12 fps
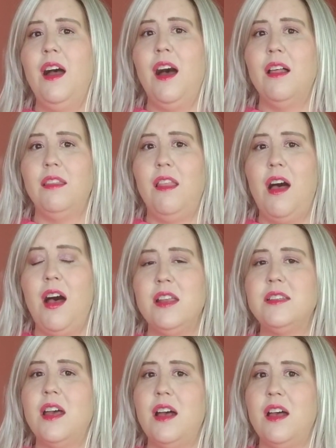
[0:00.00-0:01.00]
a
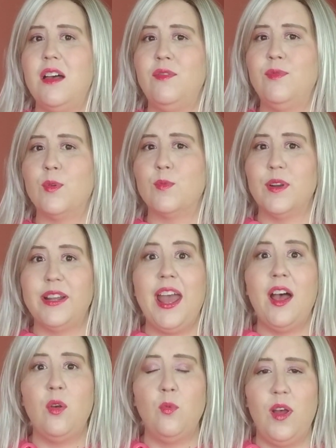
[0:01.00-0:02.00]
lot of
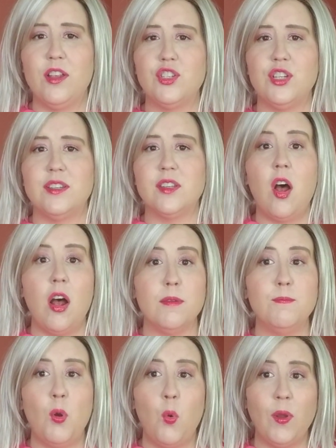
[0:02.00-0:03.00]
Raquel Welch's
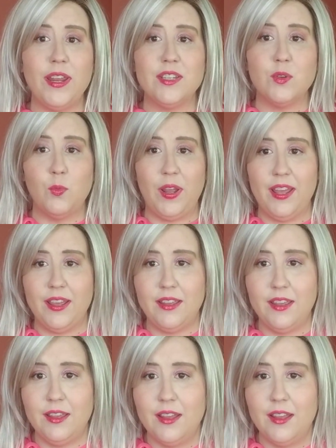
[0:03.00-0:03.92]
On Point wig.